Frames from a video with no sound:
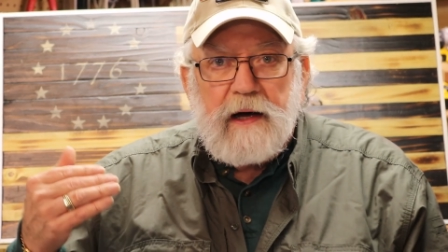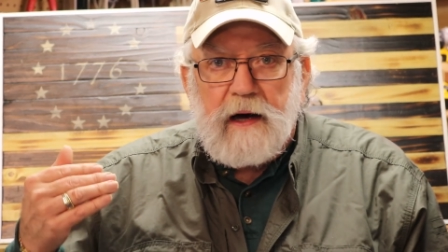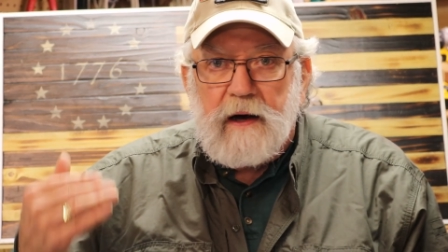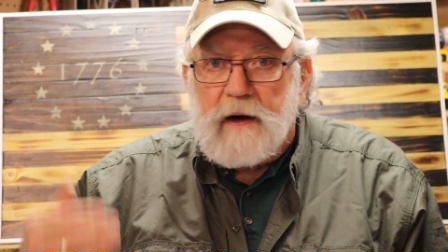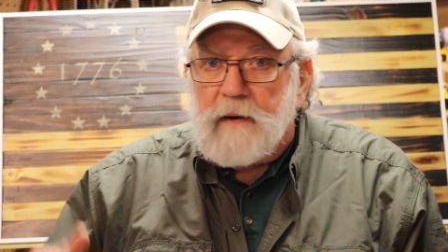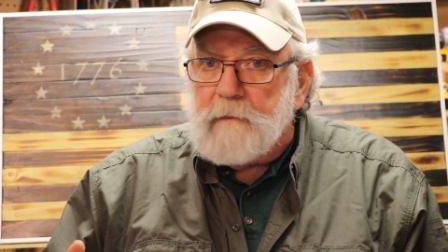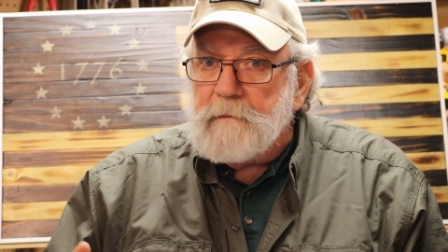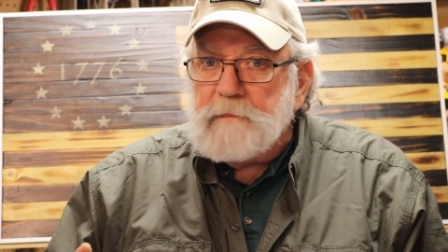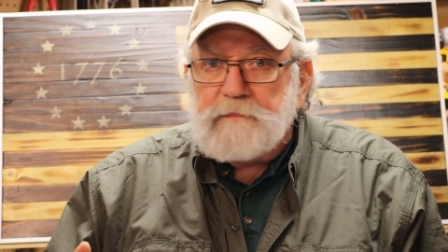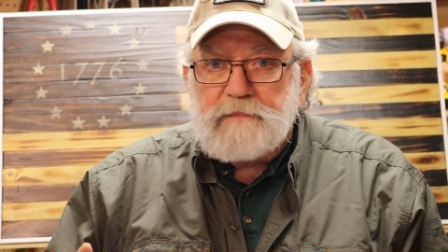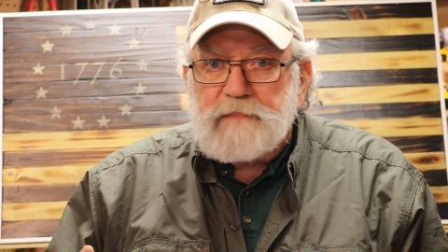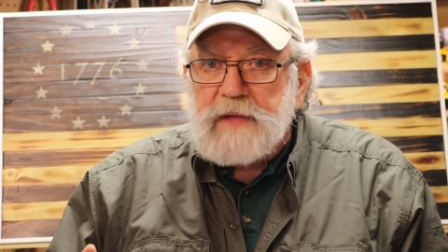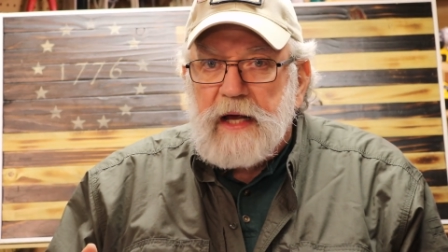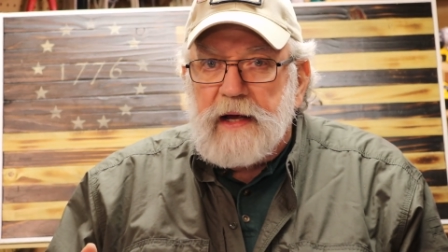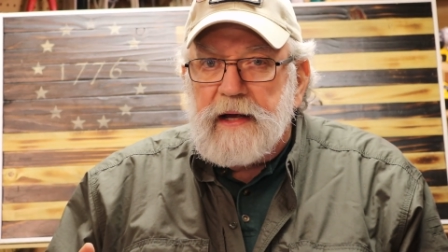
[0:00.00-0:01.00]
Um,
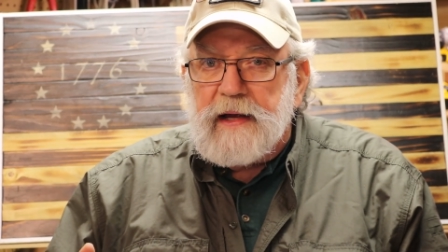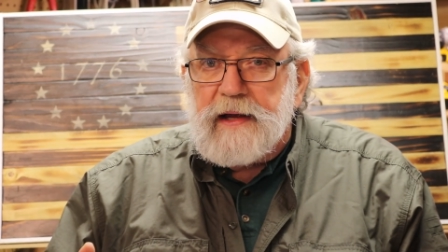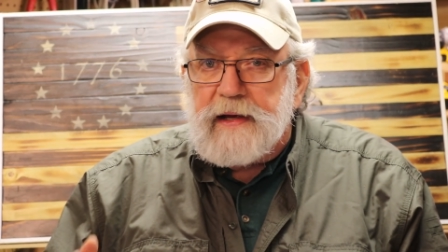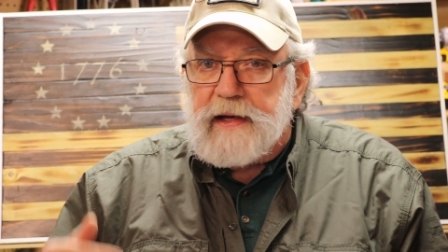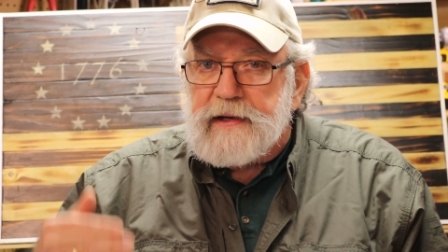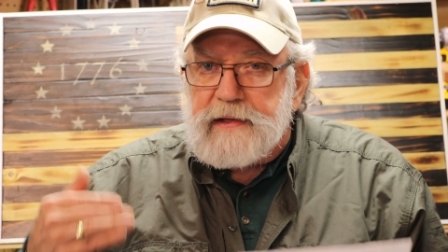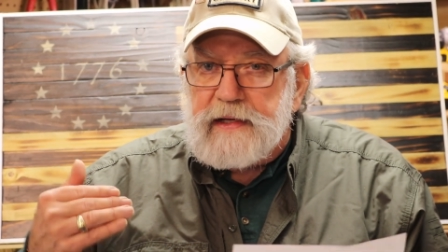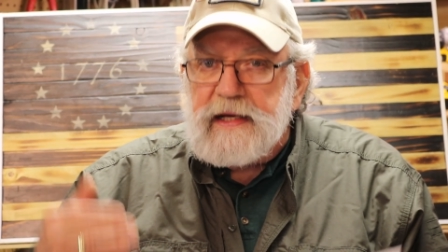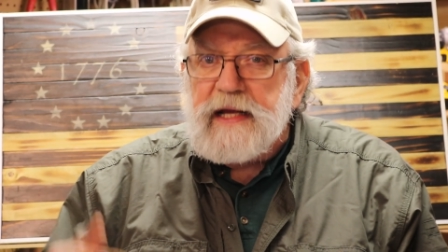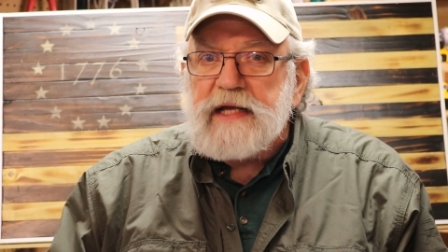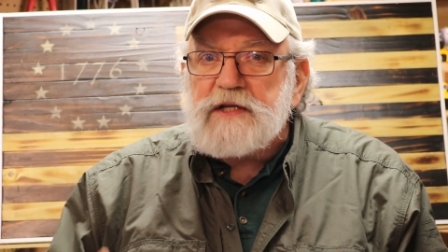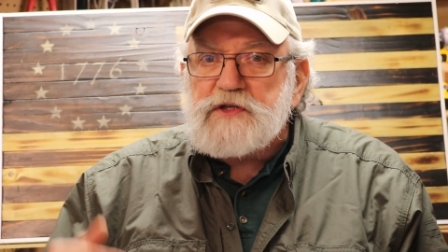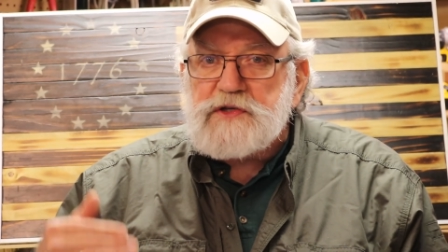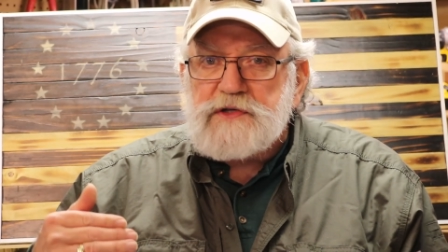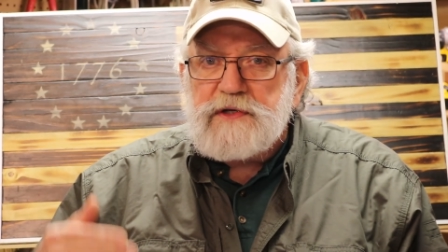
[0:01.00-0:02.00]
it
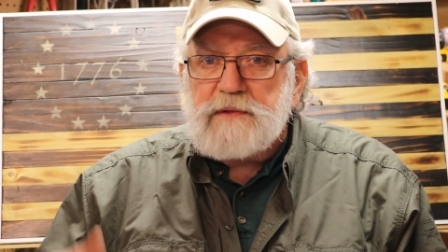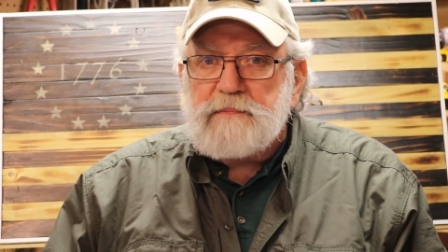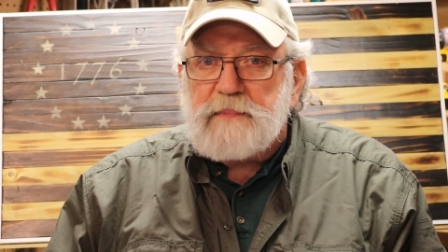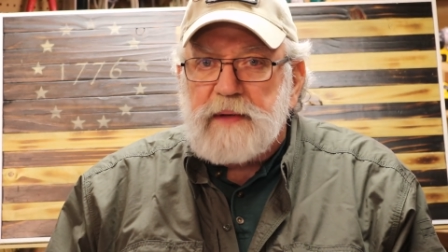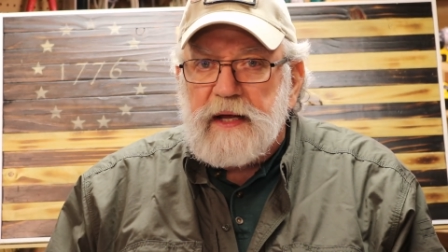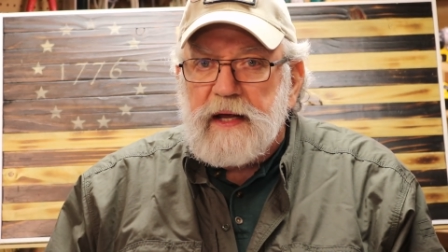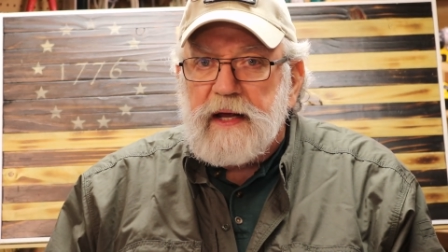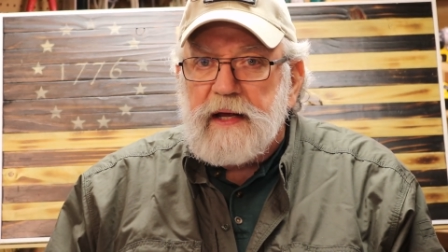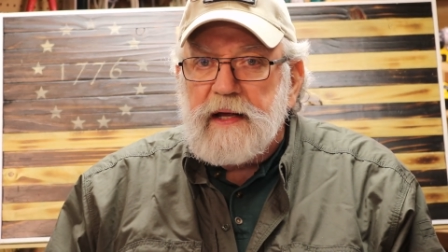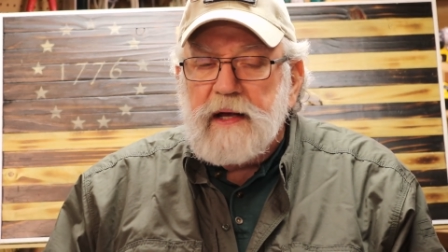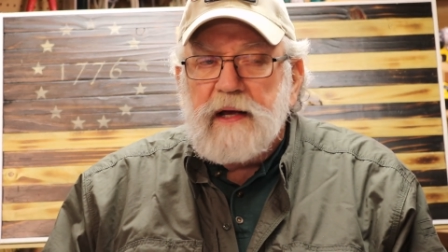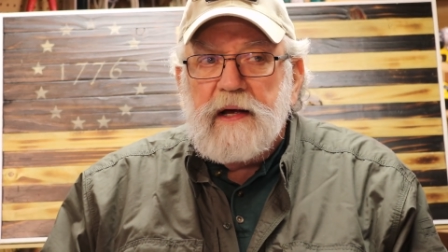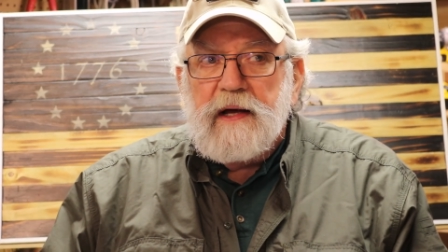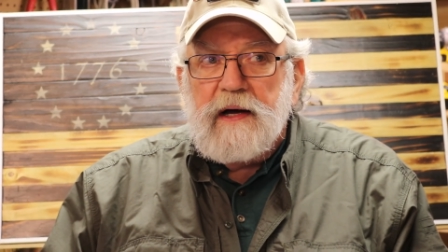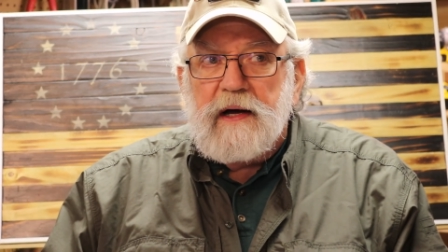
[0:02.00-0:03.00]
needs to be
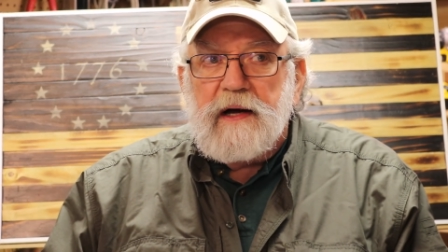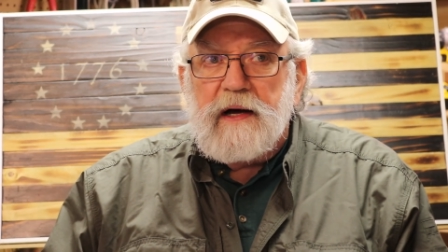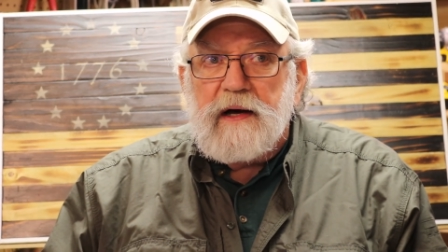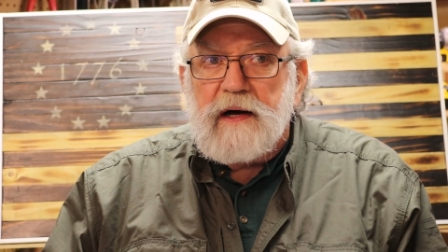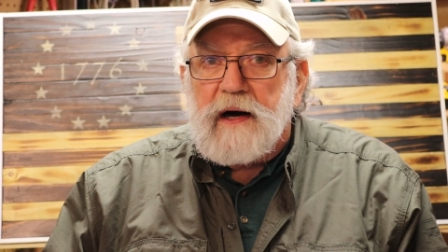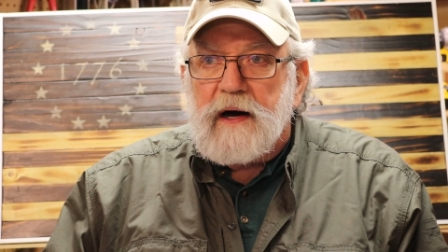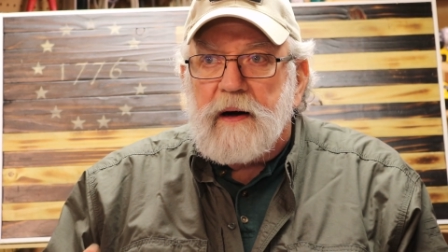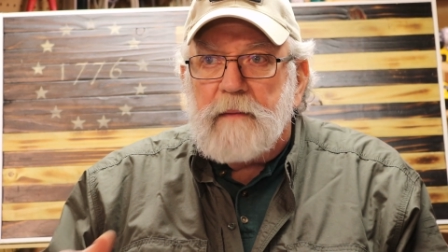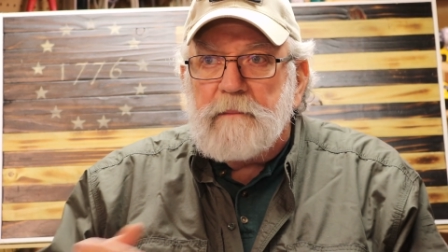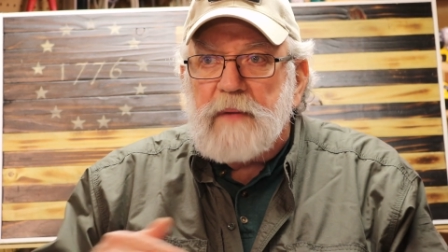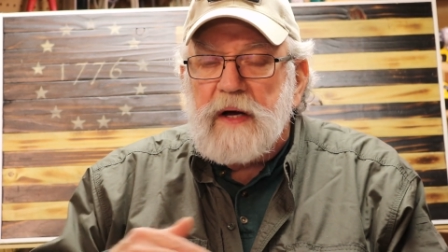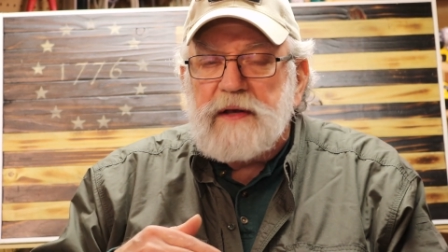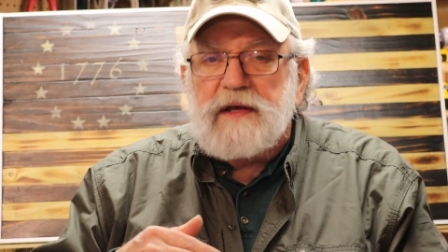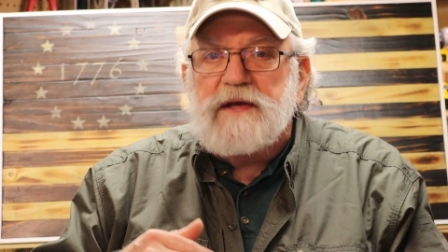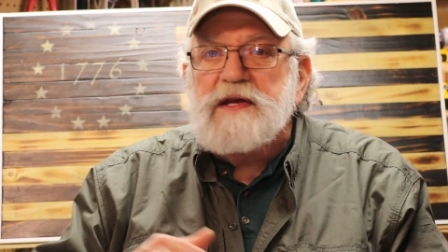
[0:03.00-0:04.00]
um,
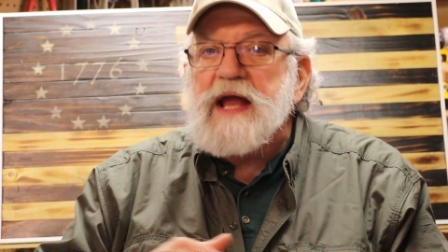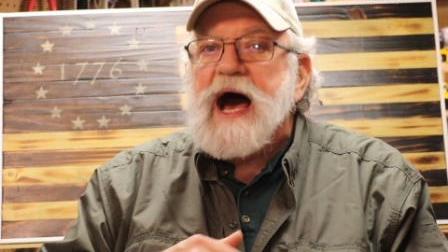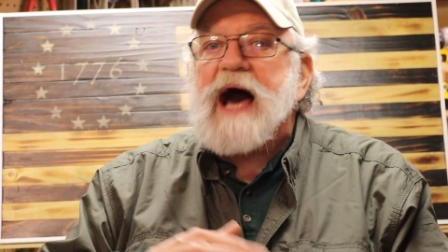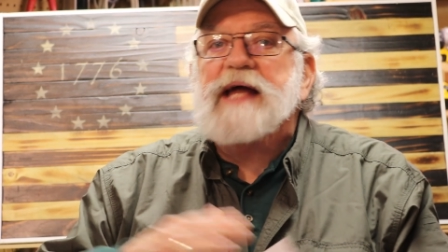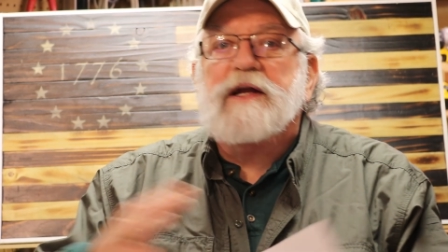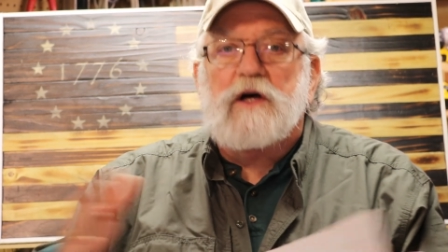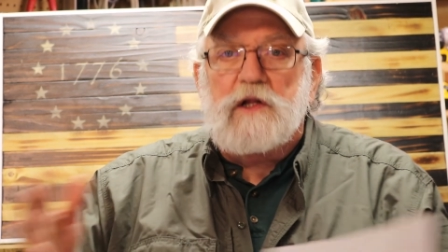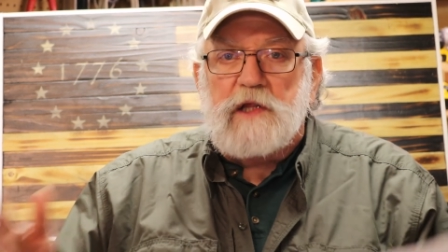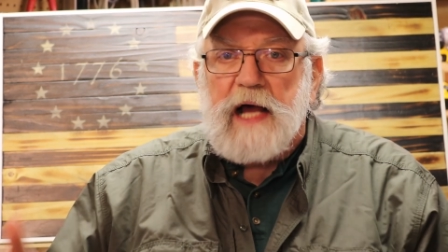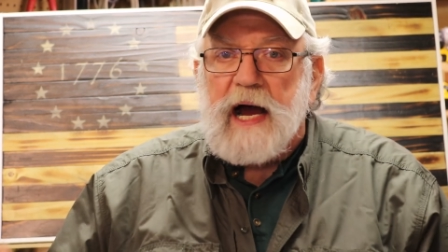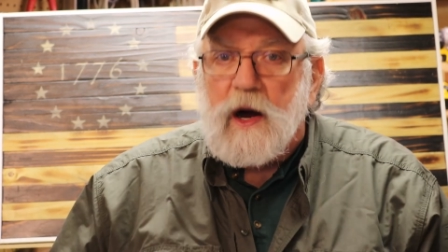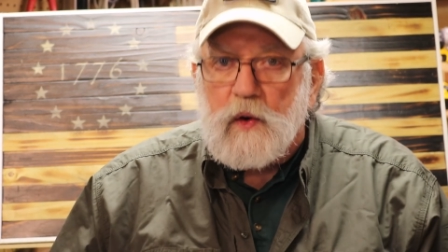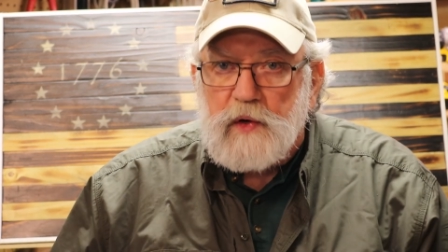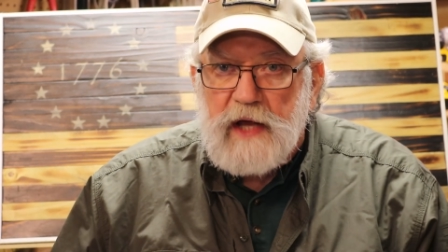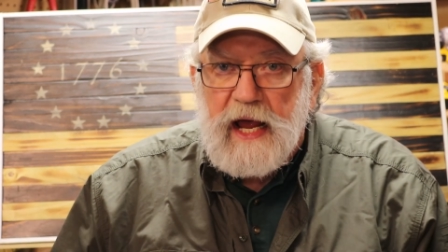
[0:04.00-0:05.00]
not
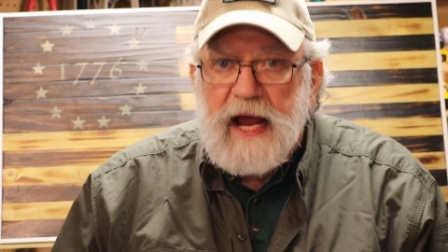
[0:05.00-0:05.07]
allowed